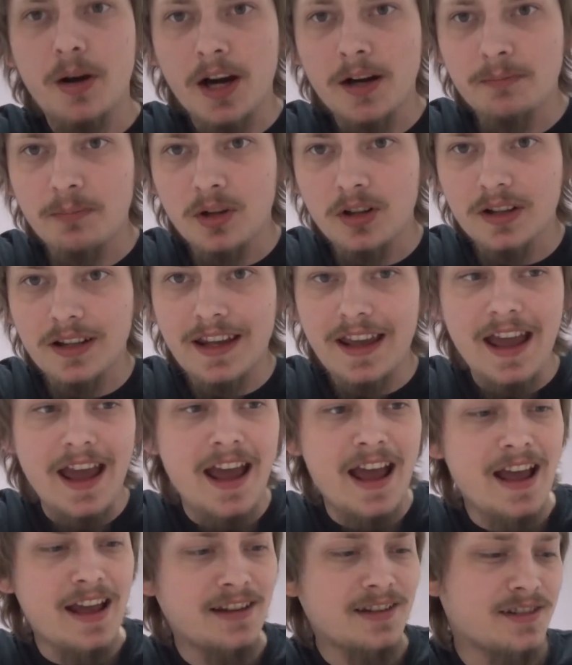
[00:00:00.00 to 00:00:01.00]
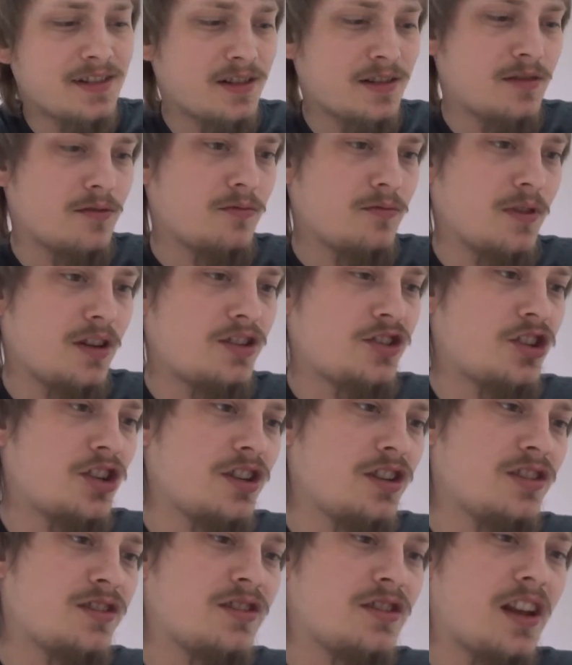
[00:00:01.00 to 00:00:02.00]
Purple Gas, which
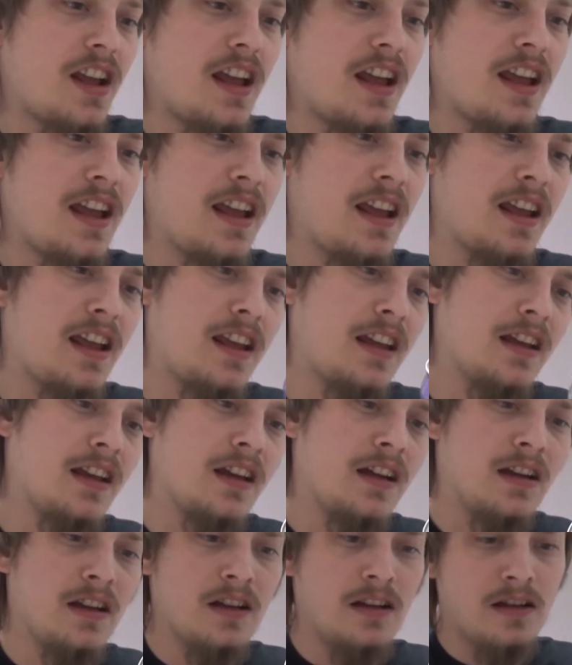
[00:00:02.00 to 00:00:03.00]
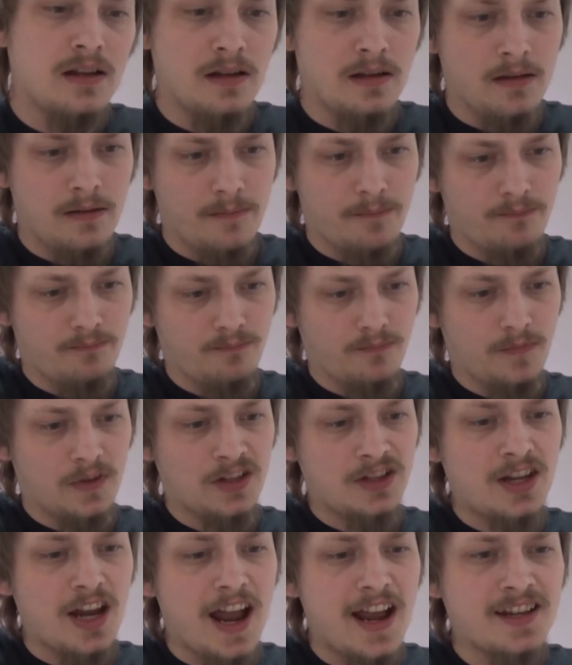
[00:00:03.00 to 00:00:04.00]
is a
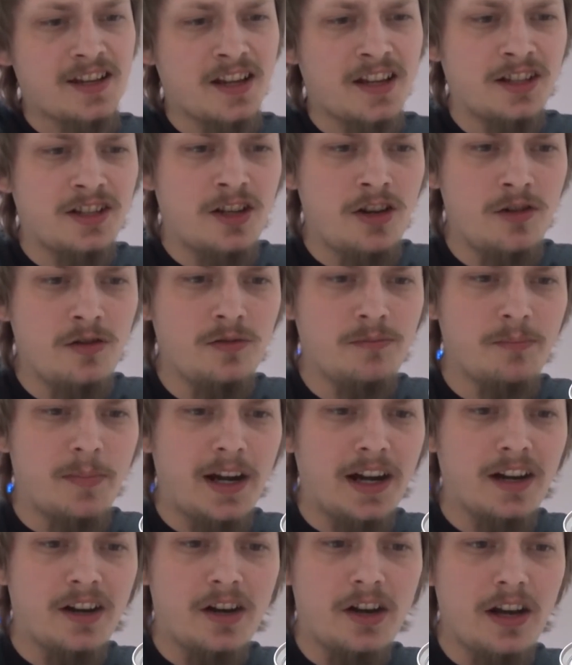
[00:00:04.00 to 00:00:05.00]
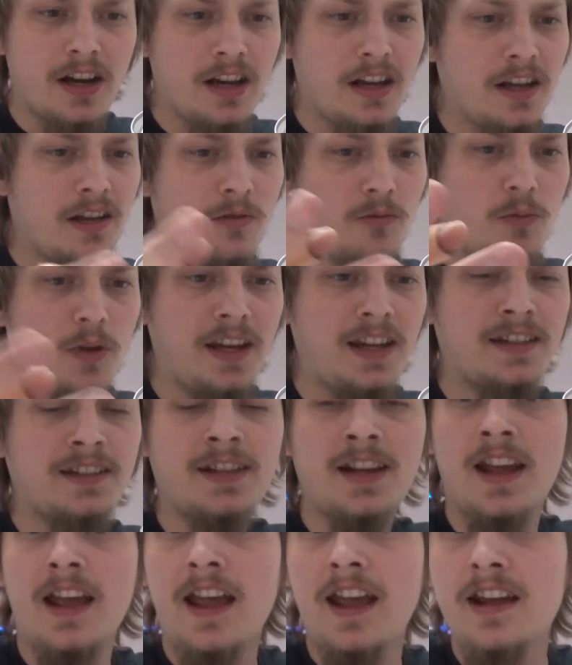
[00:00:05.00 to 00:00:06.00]
Saskatoon Berry
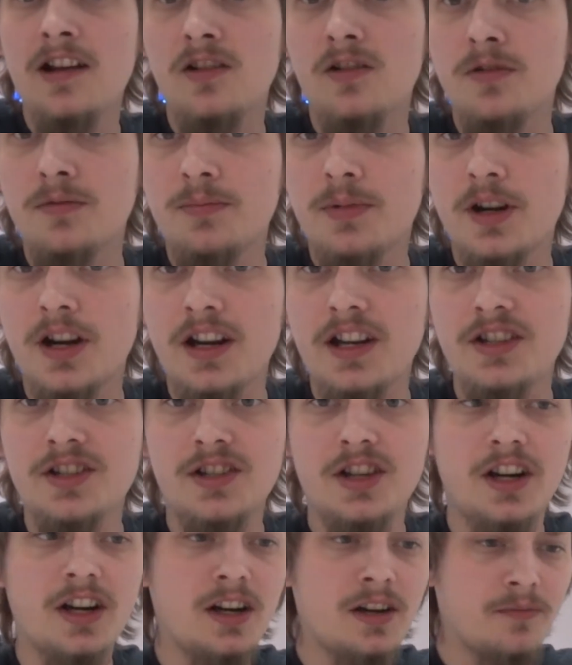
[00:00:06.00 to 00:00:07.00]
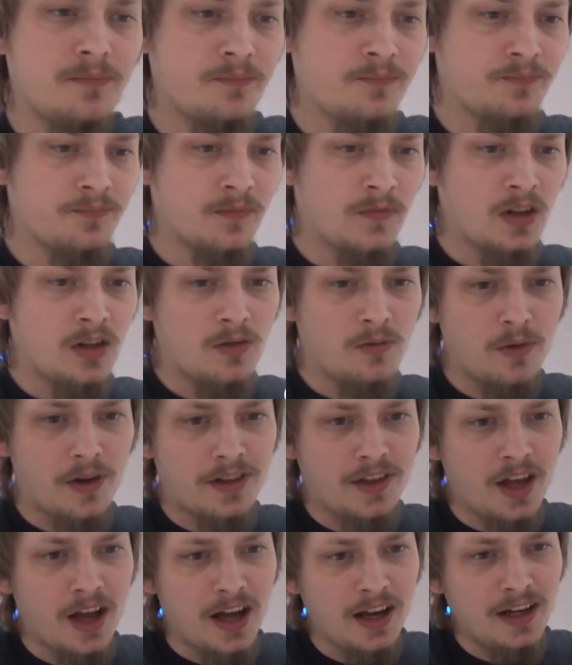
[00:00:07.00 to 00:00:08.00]
Wheat Ale, pretty sure,
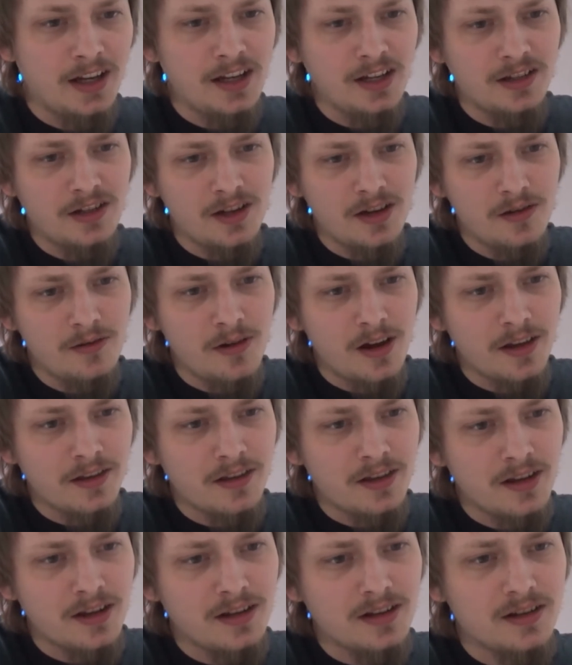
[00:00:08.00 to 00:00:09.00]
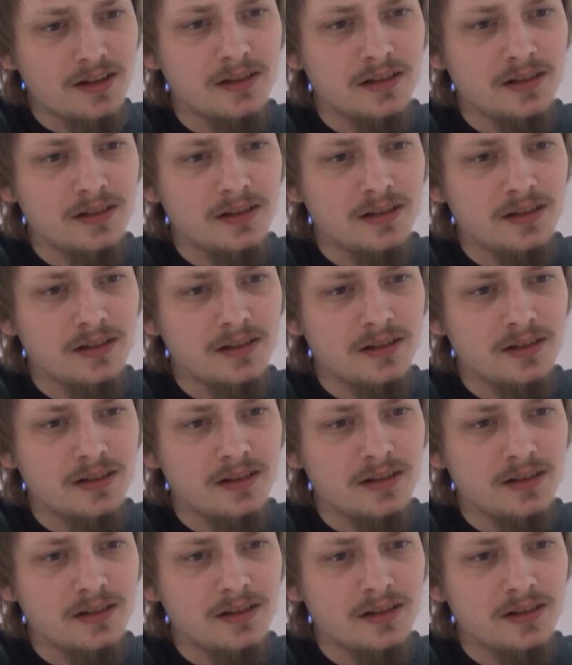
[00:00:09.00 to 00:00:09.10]
with honey too, I think.